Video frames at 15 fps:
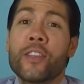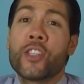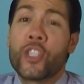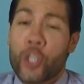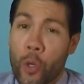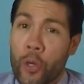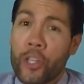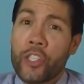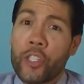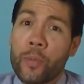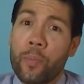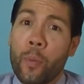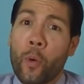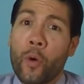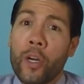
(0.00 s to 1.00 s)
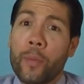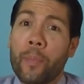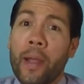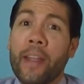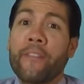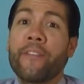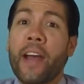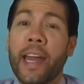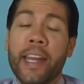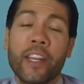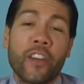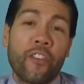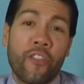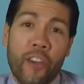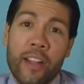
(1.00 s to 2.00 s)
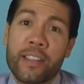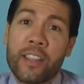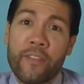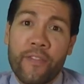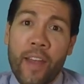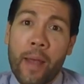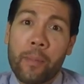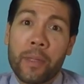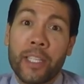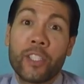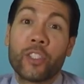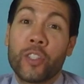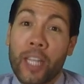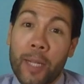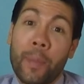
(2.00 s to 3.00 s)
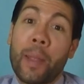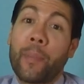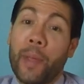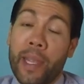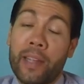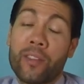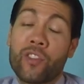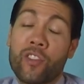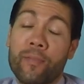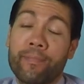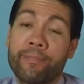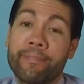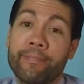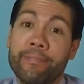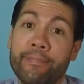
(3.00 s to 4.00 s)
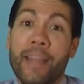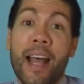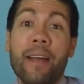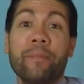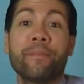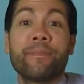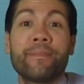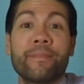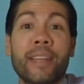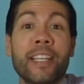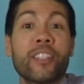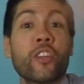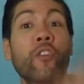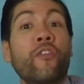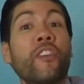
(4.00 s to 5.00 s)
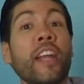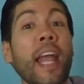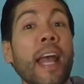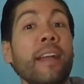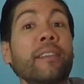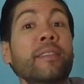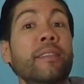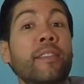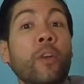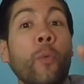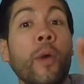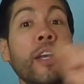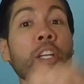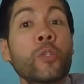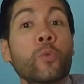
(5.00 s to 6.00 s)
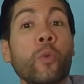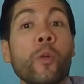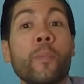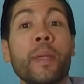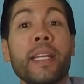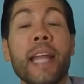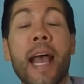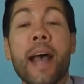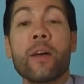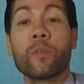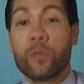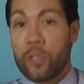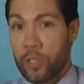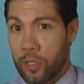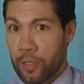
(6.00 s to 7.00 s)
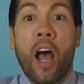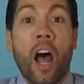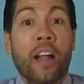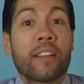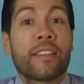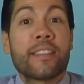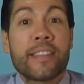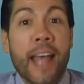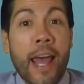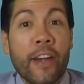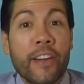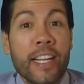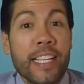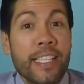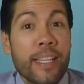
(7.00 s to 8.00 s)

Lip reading: show your support by inviting your friends and family to like my page. Oh! And don't forget, the winners will be announced on Saturday,